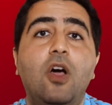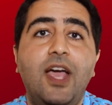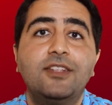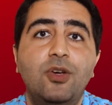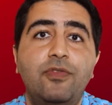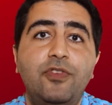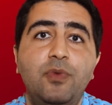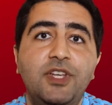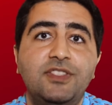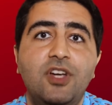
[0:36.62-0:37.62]
Okay, so a
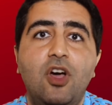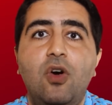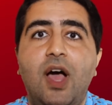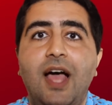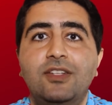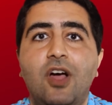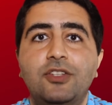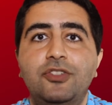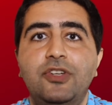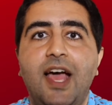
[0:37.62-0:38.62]
few weeks ago, I
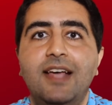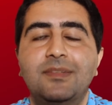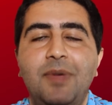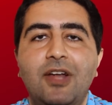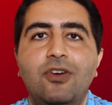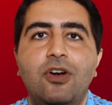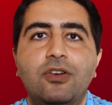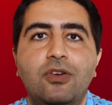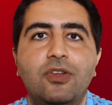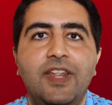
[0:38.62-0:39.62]
talked to you guys about an
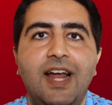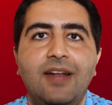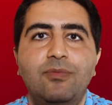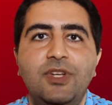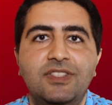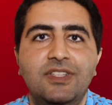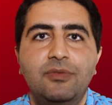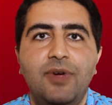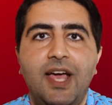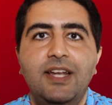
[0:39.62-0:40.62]
article that I had
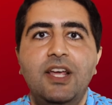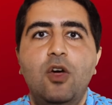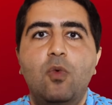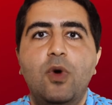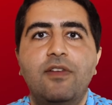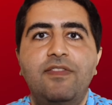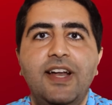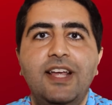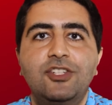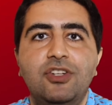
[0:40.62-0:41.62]
recently read where a
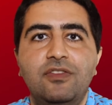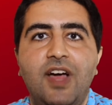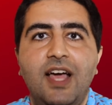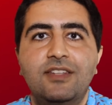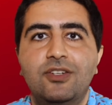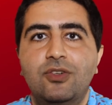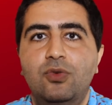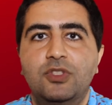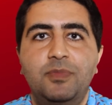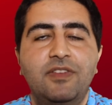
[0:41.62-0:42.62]
financial advisor
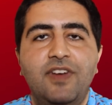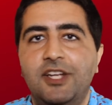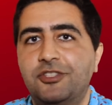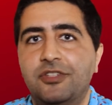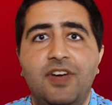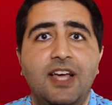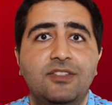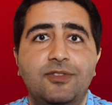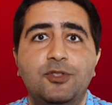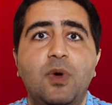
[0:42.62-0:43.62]
who has been a financial
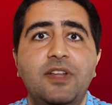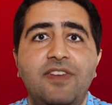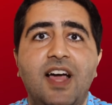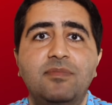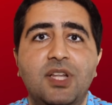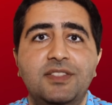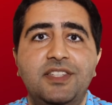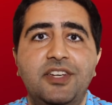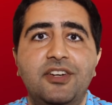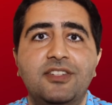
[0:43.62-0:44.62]
advisor for 25
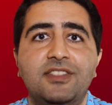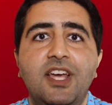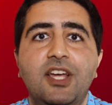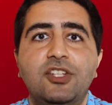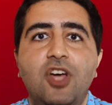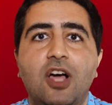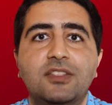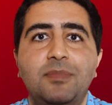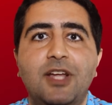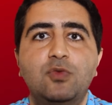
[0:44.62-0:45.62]
plus years
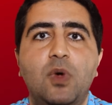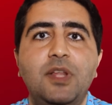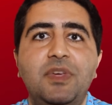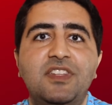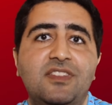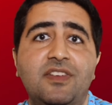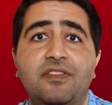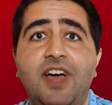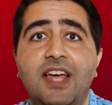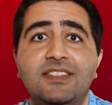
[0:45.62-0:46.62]
talks about 20 pieces of
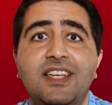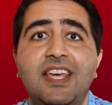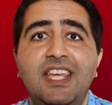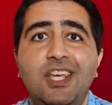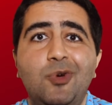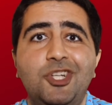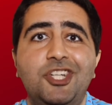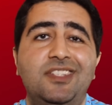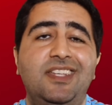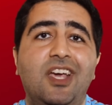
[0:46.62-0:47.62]
advice he
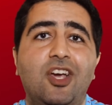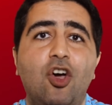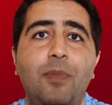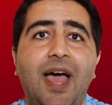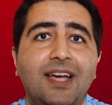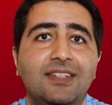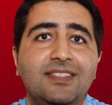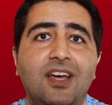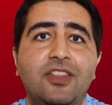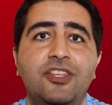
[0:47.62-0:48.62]
wishes he could go back and
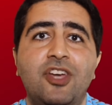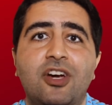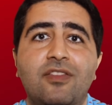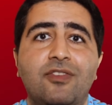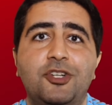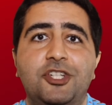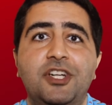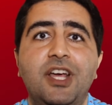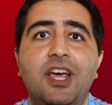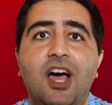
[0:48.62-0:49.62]
tell the younger
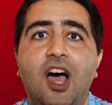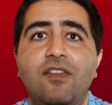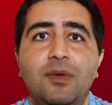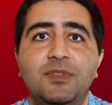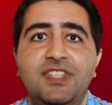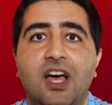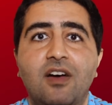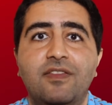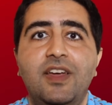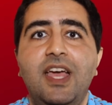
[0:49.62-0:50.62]
version of
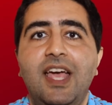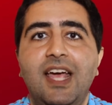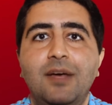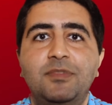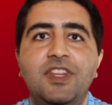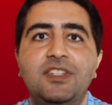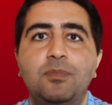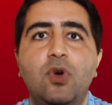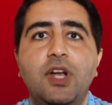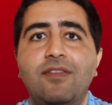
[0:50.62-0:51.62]
himself. And up to this
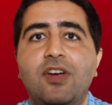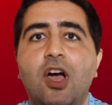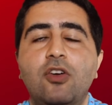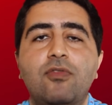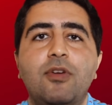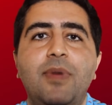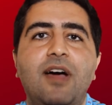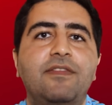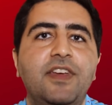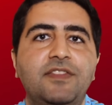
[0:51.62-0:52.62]
point, I've gone over
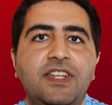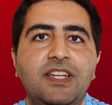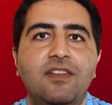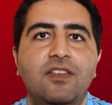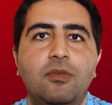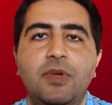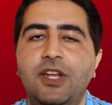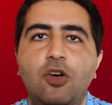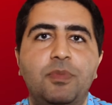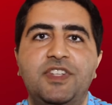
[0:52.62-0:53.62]
about 15 of them
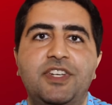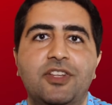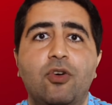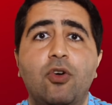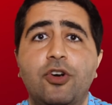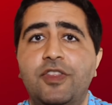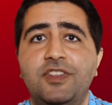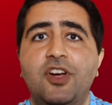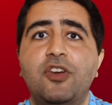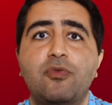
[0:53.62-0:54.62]
in no particular order.
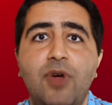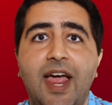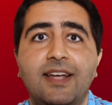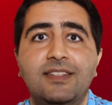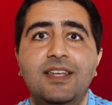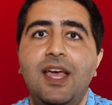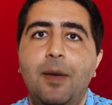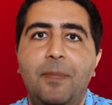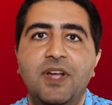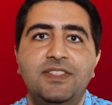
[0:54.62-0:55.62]
These aren't ranked,
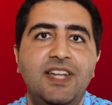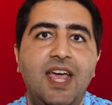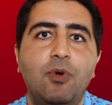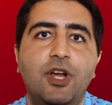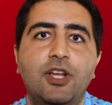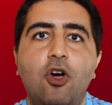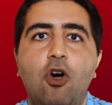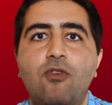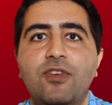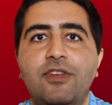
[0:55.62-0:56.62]
but today we're gonna
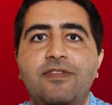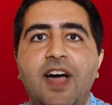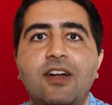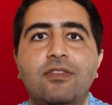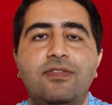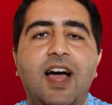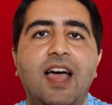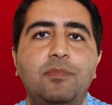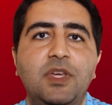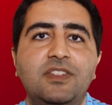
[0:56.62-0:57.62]
go over the final
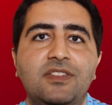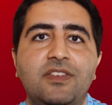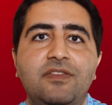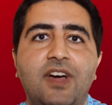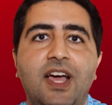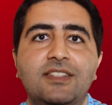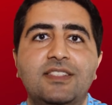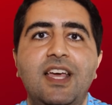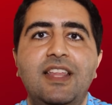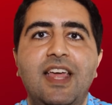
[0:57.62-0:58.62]
five pieces of
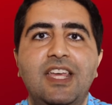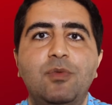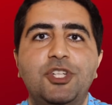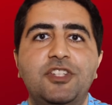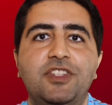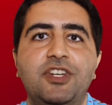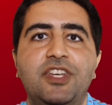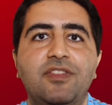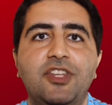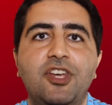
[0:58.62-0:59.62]
advice that he wishes he
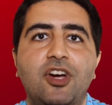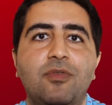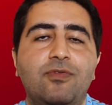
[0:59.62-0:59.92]
could give the younger